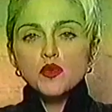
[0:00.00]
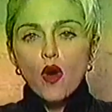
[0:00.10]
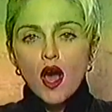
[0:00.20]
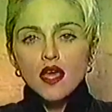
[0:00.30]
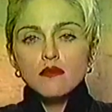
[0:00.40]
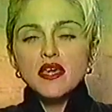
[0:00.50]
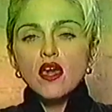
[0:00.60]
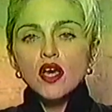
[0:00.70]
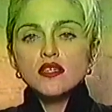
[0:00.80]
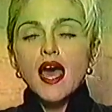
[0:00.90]
why.
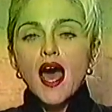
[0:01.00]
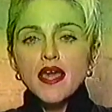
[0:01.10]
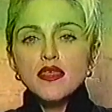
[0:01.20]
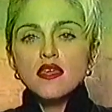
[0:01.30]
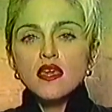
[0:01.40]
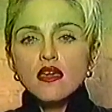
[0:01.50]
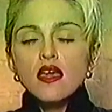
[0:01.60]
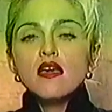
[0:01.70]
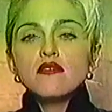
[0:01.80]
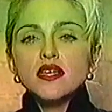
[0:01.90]
Because I think
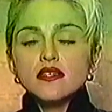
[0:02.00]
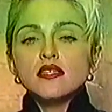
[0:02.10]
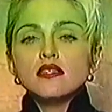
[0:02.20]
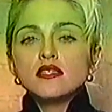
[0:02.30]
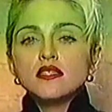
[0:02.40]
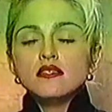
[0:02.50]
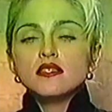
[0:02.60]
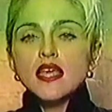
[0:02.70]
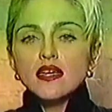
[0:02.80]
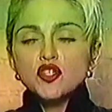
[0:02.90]
that
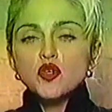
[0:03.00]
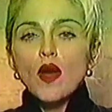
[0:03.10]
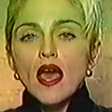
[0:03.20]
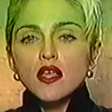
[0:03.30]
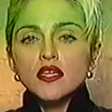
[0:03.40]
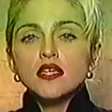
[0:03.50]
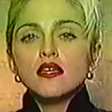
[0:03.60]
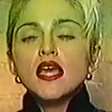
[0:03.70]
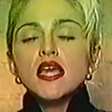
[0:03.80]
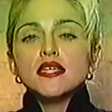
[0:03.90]
sexuality
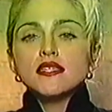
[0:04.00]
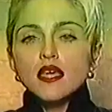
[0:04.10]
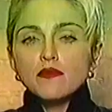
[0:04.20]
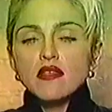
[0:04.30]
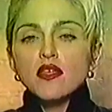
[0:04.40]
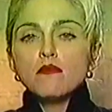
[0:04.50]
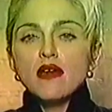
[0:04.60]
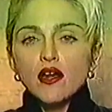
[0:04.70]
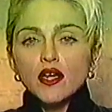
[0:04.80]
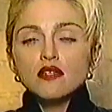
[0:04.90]
is something that
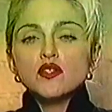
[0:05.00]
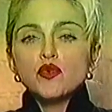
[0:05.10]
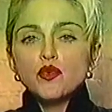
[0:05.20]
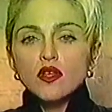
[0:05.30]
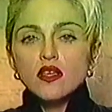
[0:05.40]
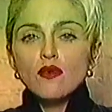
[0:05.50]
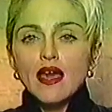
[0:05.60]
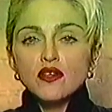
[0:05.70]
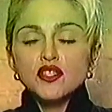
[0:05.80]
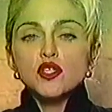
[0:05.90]
Americans would really
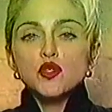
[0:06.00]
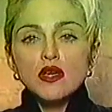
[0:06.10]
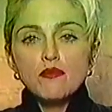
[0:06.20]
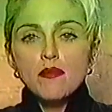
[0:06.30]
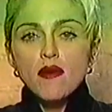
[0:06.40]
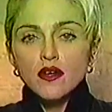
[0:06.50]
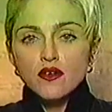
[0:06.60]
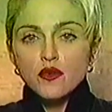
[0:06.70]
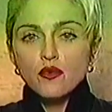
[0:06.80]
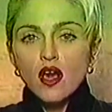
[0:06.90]
rather just sweep up under
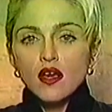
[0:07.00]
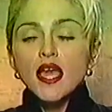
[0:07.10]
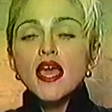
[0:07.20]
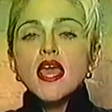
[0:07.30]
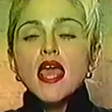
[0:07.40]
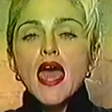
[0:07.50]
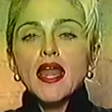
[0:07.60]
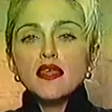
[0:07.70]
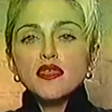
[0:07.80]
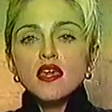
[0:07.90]
the rug. And
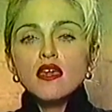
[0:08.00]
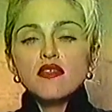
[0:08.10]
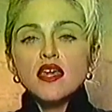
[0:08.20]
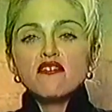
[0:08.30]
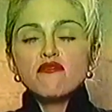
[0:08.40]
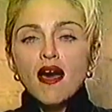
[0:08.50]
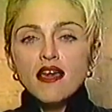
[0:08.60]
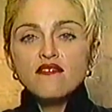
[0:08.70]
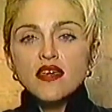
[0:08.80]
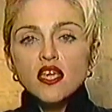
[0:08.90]
I think that if my
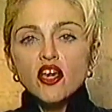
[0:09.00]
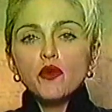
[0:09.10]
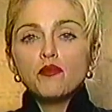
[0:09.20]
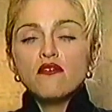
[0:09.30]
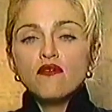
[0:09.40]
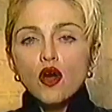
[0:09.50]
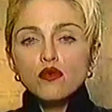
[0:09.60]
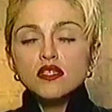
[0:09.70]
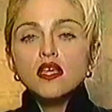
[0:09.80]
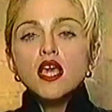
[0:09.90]
video
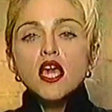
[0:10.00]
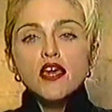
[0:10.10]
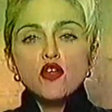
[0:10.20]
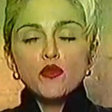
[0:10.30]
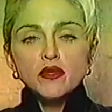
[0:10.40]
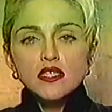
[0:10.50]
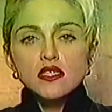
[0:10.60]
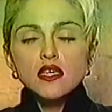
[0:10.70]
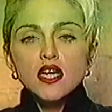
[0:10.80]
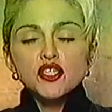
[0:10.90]
provokes an open
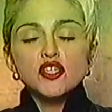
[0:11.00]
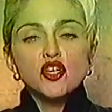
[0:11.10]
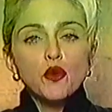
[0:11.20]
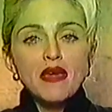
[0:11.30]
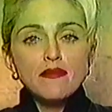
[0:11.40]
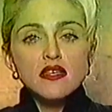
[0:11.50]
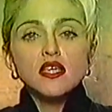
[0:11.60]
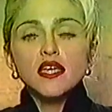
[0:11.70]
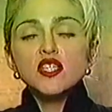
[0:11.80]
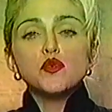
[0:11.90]
discussion, you know, maybe the
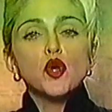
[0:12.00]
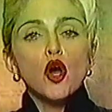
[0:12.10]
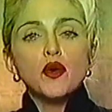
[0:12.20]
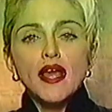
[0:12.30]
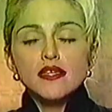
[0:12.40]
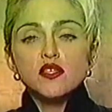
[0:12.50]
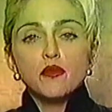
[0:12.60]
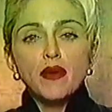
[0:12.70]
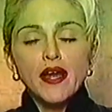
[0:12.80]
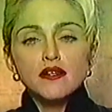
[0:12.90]
kids will go and ask their
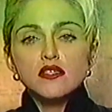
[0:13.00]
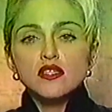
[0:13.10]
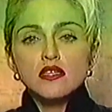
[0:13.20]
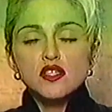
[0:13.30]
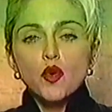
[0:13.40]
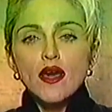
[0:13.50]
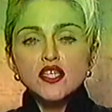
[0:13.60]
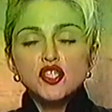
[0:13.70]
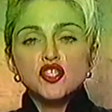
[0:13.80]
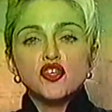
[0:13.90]
parents these
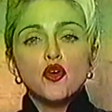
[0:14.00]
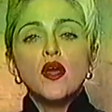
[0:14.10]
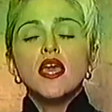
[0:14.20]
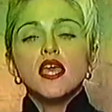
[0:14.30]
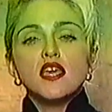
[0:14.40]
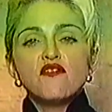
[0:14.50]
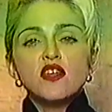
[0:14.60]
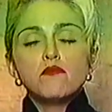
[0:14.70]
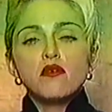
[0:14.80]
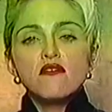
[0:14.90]
questions, you know, if
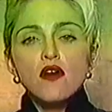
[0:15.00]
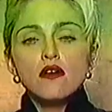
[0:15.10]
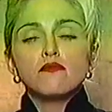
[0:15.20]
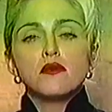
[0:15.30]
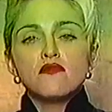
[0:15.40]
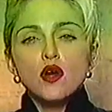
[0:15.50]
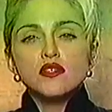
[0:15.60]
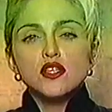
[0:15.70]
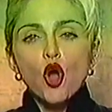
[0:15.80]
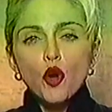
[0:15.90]
it provokes
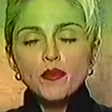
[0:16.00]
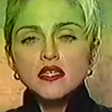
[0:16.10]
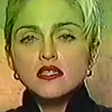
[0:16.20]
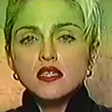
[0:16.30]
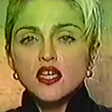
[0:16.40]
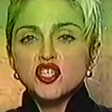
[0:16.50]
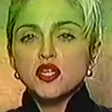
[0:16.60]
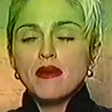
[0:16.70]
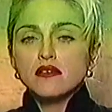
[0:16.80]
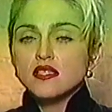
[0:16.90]
an open discussion
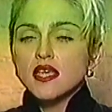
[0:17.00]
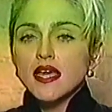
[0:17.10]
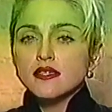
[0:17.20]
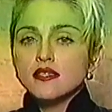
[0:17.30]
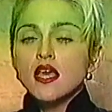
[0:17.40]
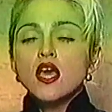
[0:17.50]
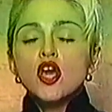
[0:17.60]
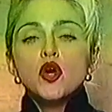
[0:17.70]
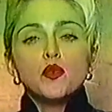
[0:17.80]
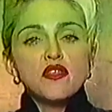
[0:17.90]
about sex
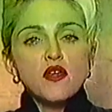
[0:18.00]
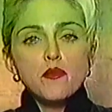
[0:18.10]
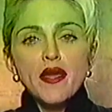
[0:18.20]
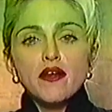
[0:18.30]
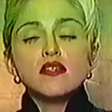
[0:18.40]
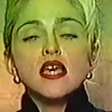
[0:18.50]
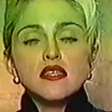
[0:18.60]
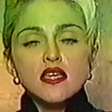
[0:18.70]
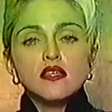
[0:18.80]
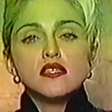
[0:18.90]
with their parents, I
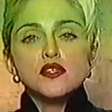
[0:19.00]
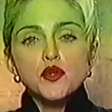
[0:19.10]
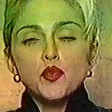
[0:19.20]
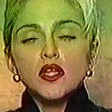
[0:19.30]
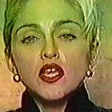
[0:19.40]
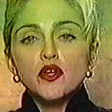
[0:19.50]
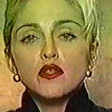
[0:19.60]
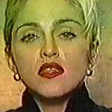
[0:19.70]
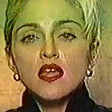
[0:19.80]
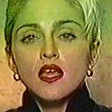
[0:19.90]
think this is a really good
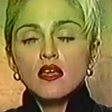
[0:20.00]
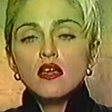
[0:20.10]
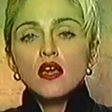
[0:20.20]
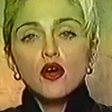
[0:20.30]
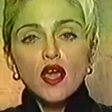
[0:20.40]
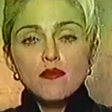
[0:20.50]
thing. Okay,